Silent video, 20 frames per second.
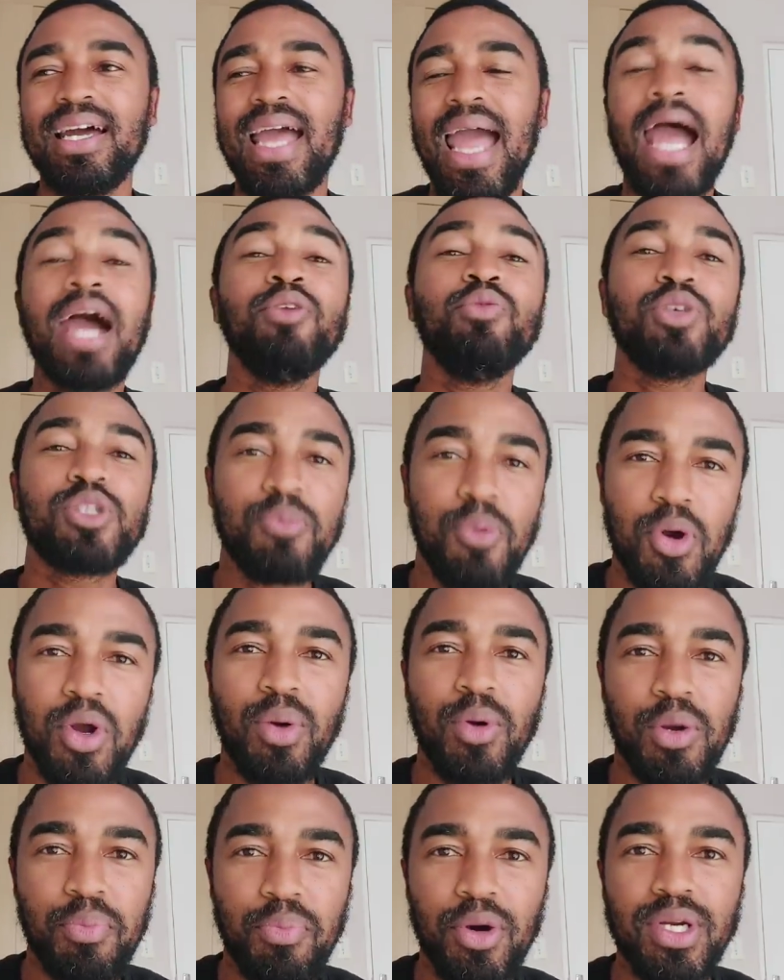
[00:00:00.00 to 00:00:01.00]
And we spoke
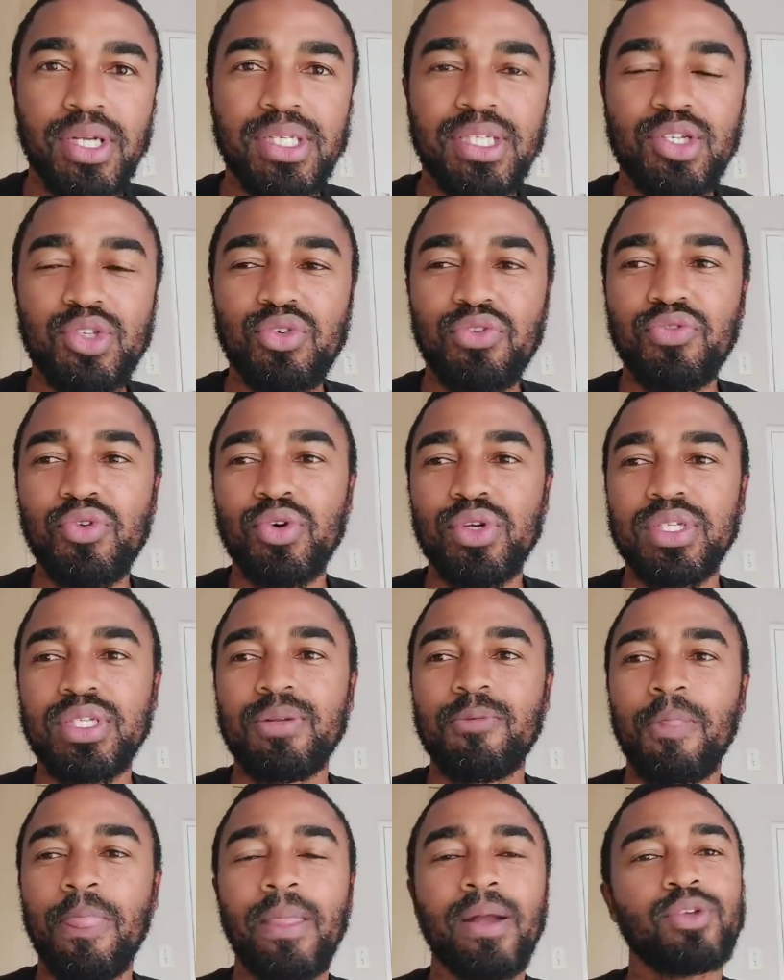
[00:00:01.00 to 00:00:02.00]
about politics, of
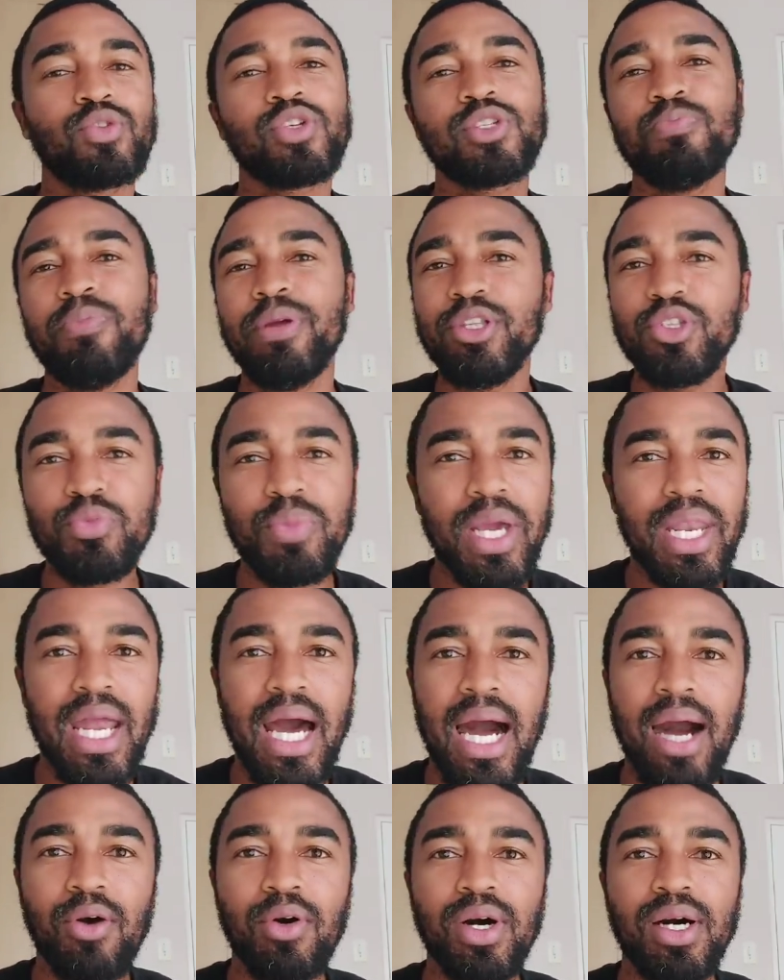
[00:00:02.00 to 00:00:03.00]
course. It was meant to be
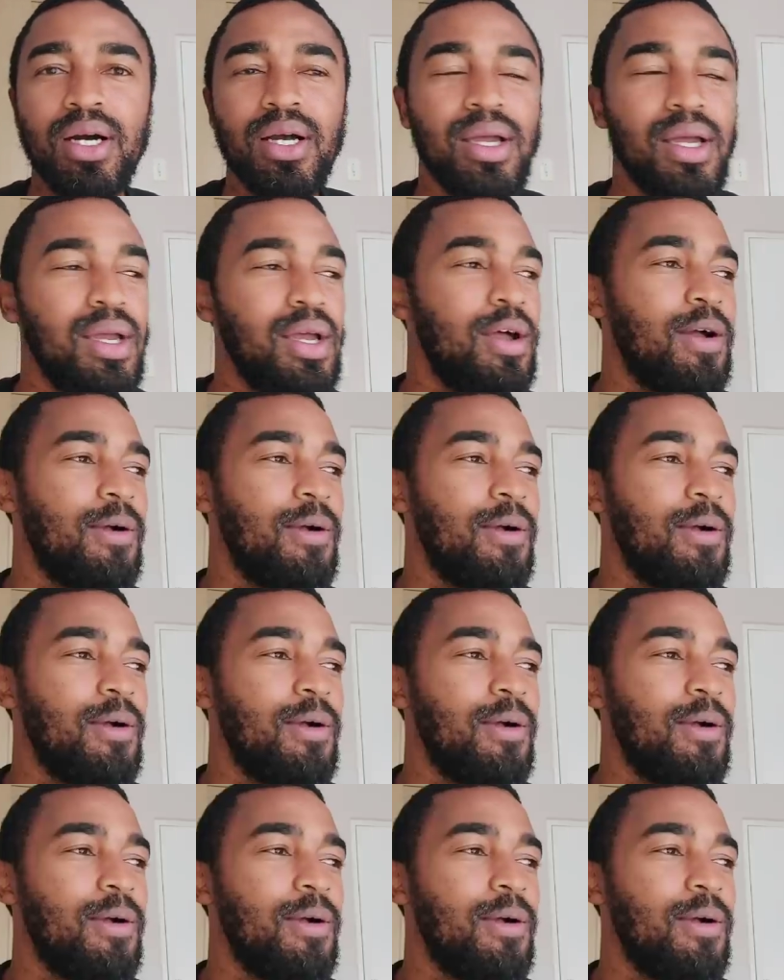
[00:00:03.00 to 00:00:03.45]
an hour.